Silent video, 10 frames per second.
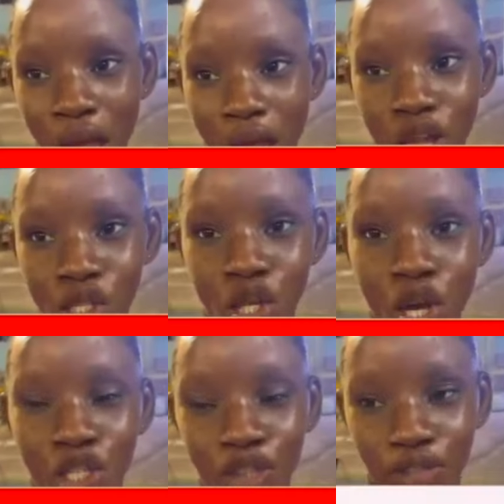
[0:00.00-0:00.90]
hit that like
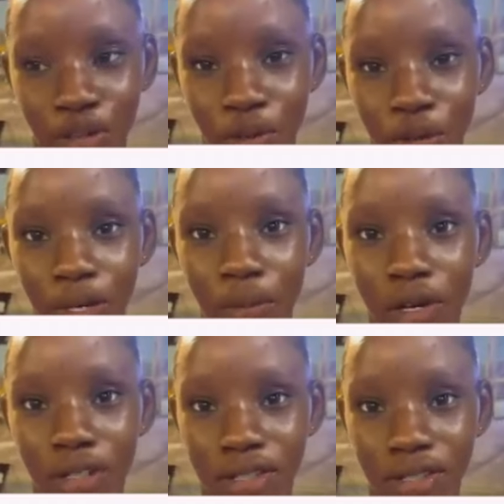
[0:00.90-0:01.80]
button,
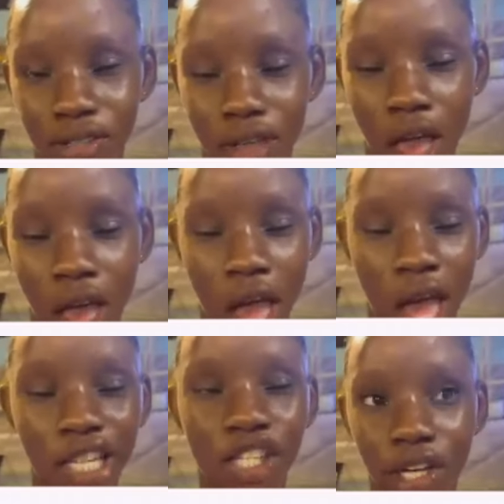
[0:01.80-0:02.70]
subscribe to our channel,
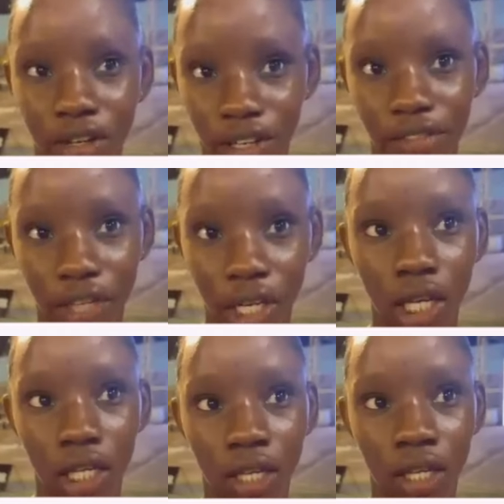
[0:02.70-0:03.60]
and turn on
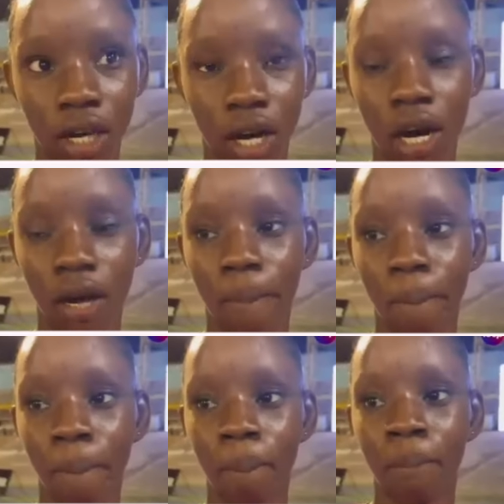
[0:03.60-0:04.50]
notifications so you
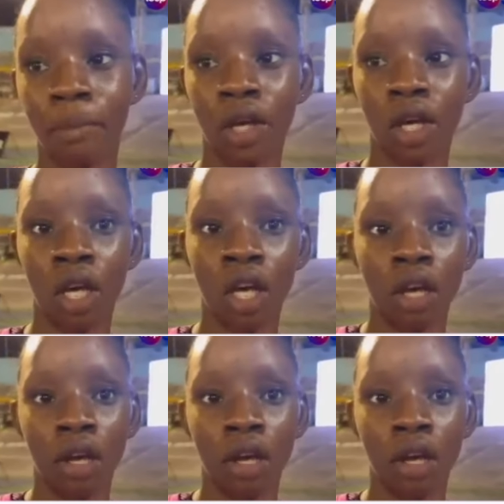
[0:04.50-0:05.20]
never miss an update.